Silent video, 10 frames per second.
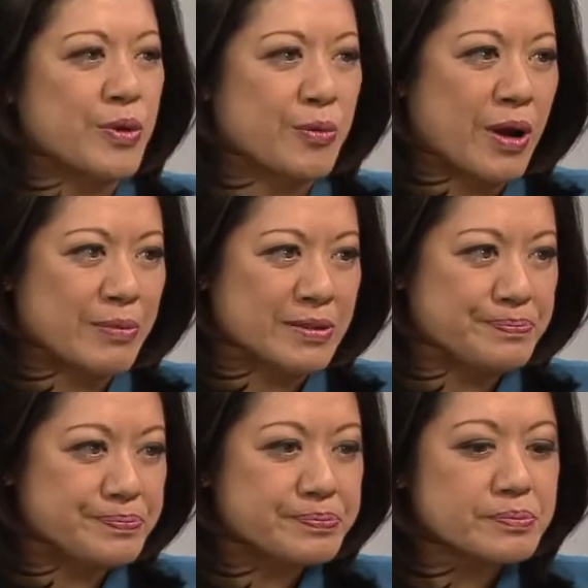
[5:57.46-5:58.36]
Red
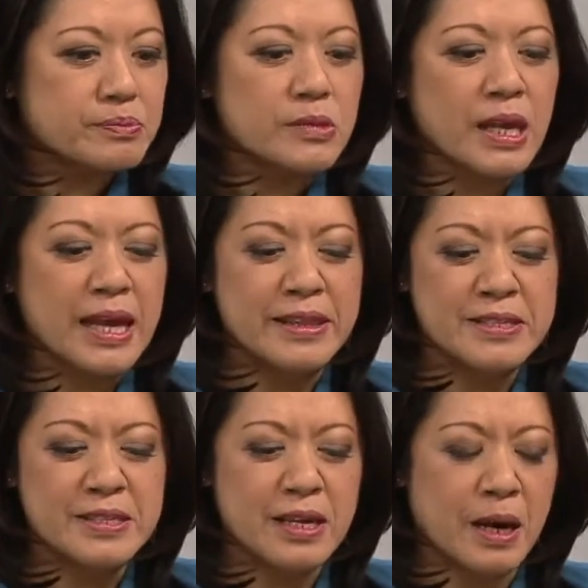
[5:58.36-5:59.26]
Robin. And
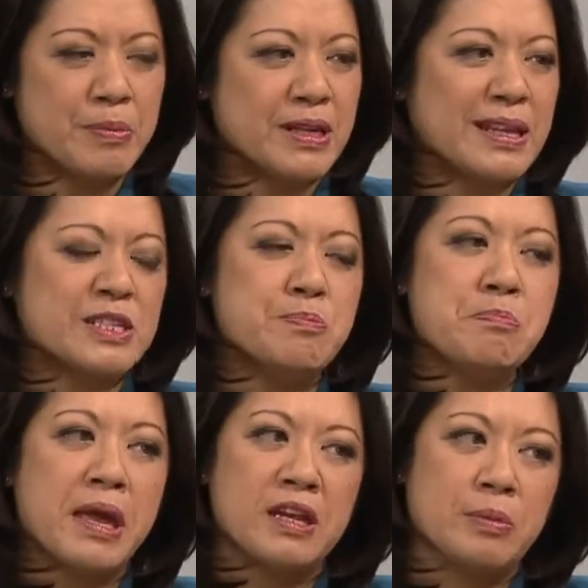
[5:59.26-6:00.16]
this is a company that's
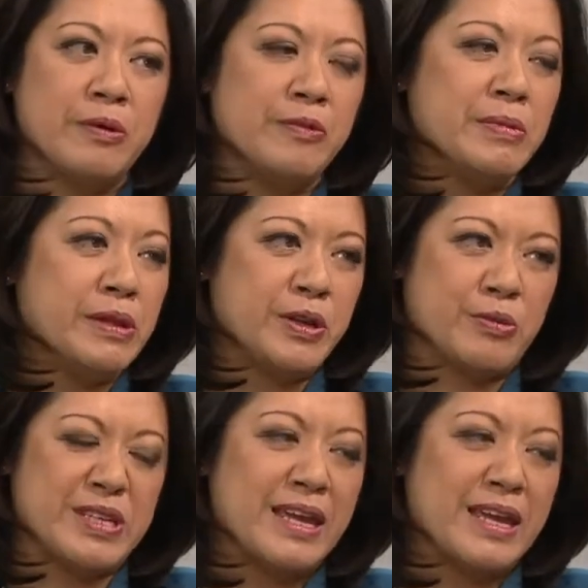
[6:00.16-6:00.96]
made up of millennials.